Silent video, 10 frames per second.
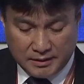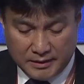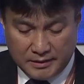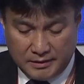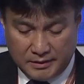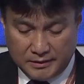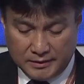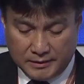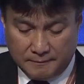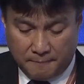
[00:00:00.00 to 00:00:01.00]
are
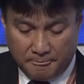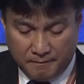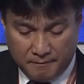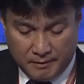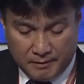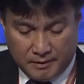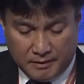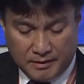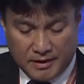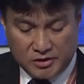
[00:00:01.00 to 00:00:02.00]
the
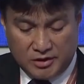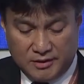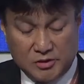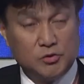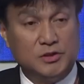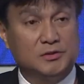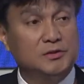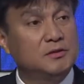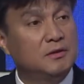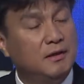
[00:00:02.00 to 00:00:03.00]
large industries